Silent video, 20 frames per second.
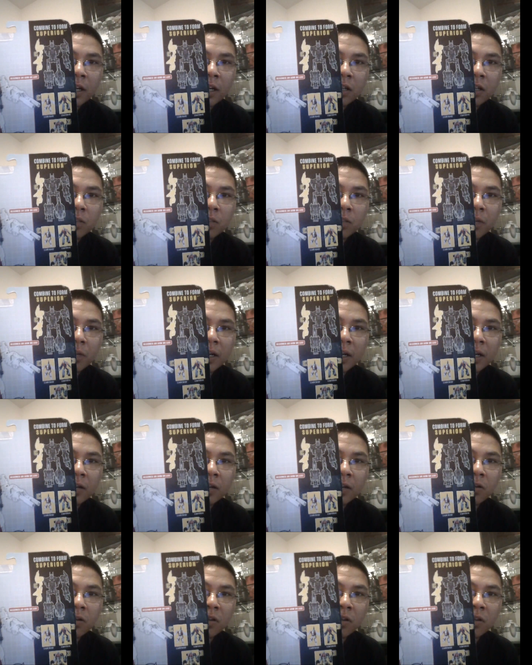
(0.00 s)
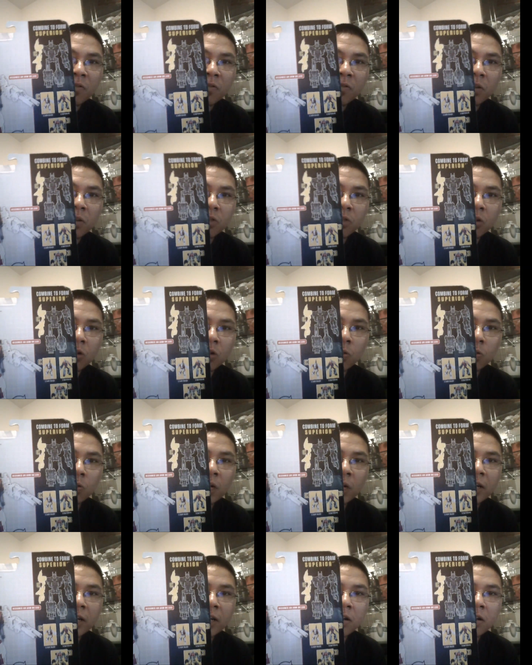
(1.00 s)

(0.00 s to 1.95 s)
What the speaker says: his bio, he forms the right